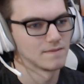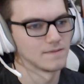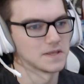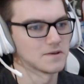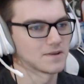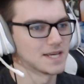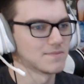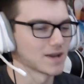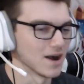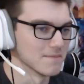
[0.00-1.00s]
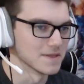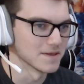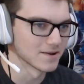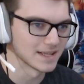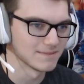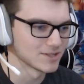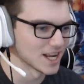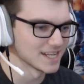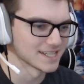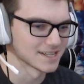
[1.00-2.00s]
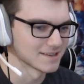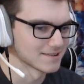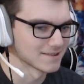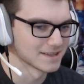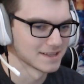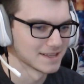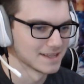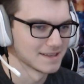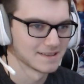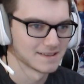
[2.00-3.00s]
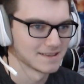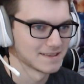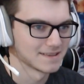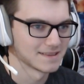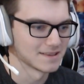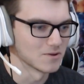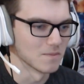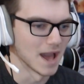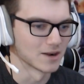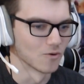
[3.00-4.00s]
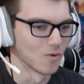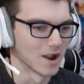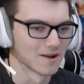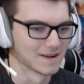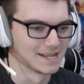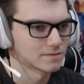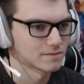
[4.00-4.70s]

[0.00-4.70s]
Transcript: They'll keep chasing you. No matter where it is.